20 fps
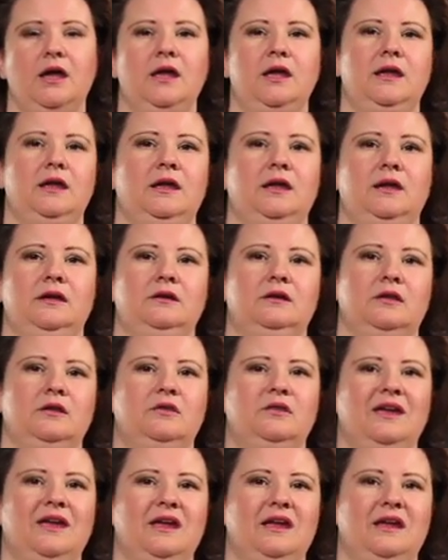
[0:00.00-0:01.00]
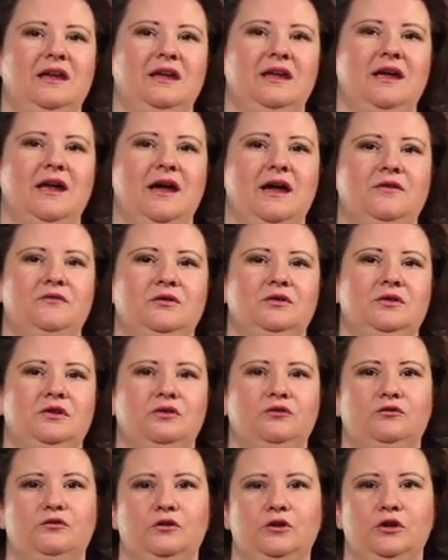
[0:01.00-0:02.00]
and they have a
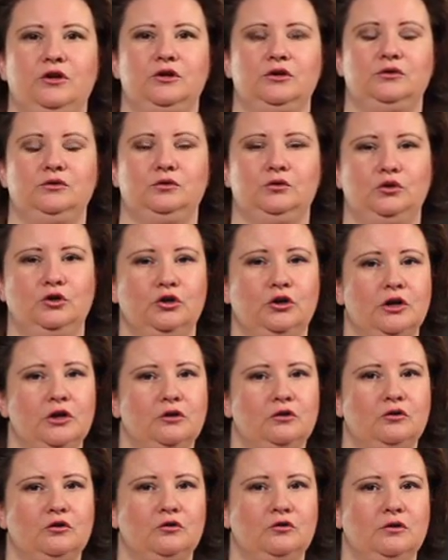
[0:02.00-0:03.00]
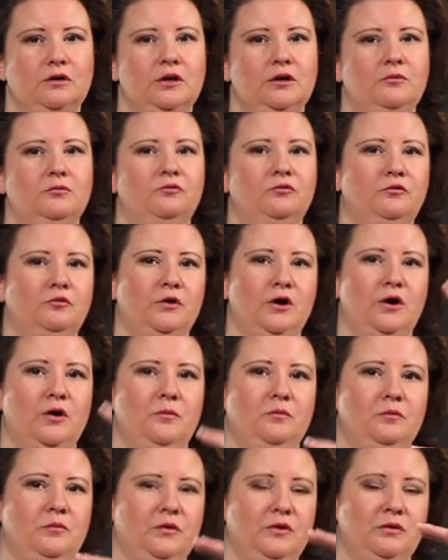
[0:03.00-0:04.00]
different look to them
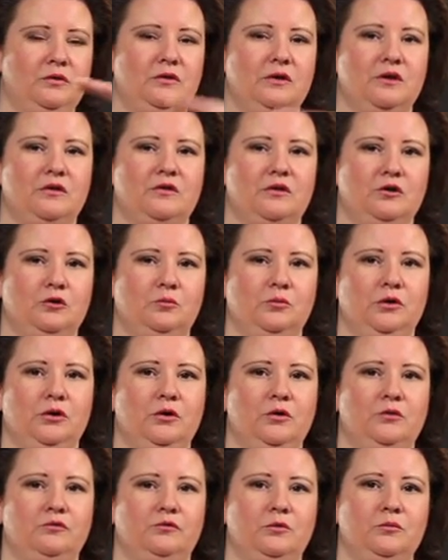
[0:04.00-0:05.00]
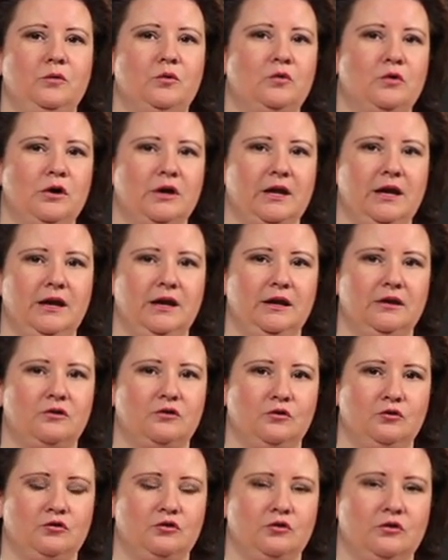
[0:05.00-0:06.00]
from the things that are below from the organic
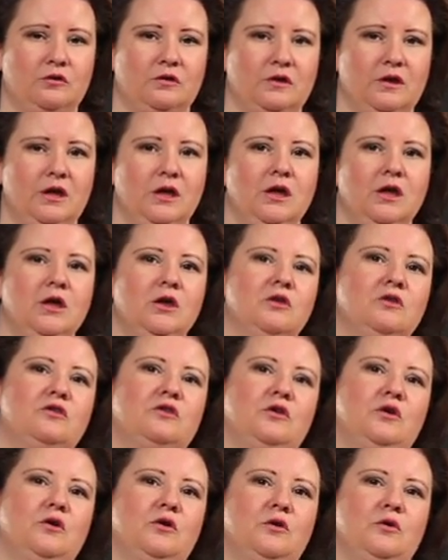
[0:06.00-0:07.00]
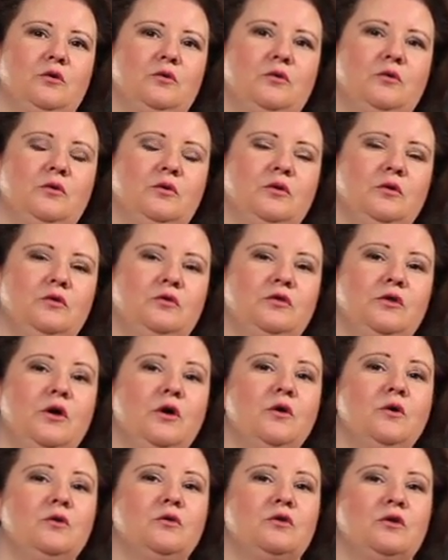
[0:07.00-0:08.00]
searches. So
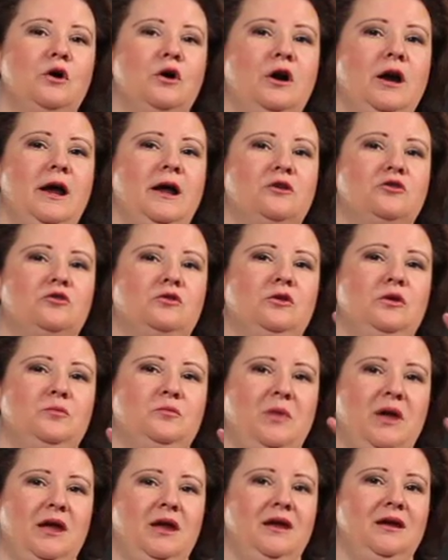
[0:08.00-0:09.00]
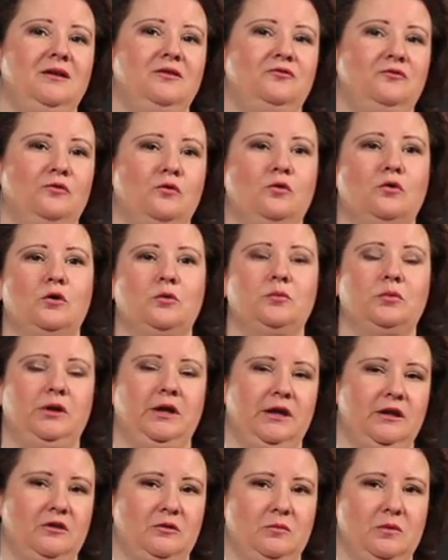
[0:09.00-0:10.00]
those are actually paid for
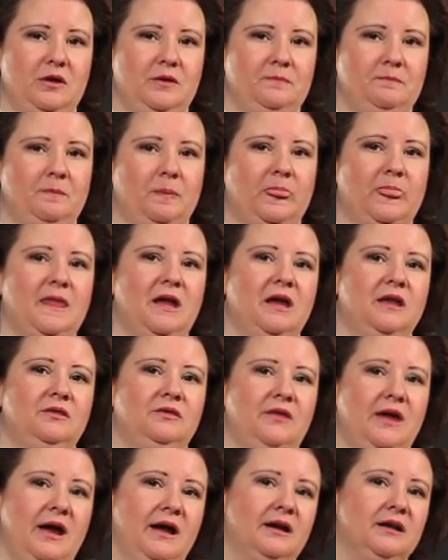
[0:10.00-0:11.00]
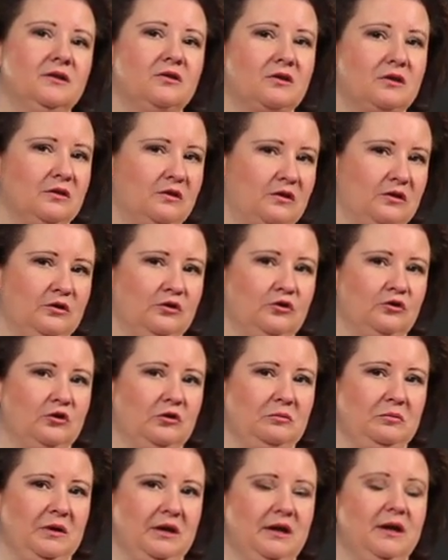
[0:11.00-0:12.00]
placement, and that is considered
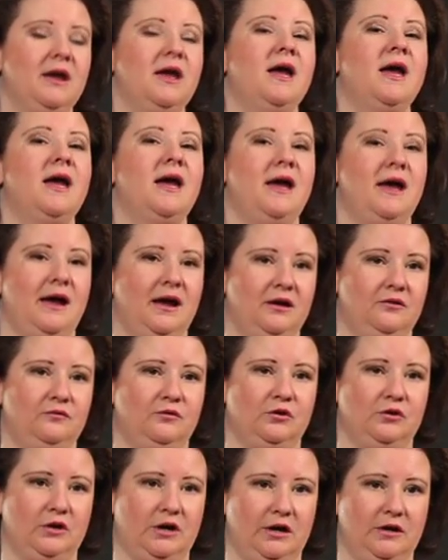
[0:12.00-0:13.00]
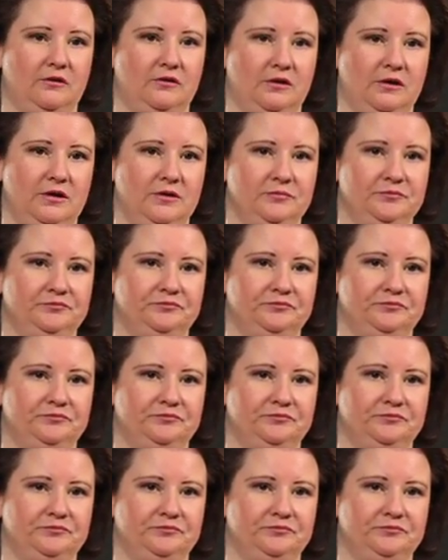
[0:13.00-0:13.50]
to be advertising.